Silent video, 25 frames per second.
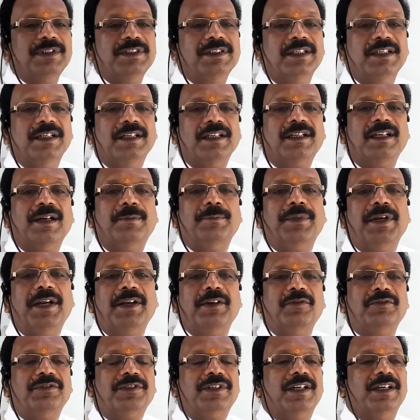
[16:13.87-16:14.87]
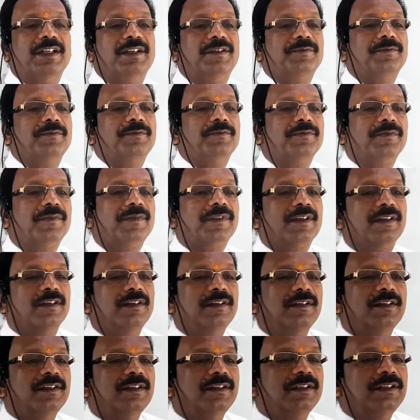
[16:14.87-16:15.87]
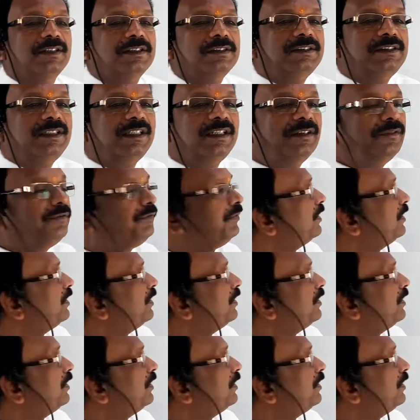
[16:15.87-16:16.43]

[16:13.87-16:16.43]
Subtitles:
BJT, comparative study. See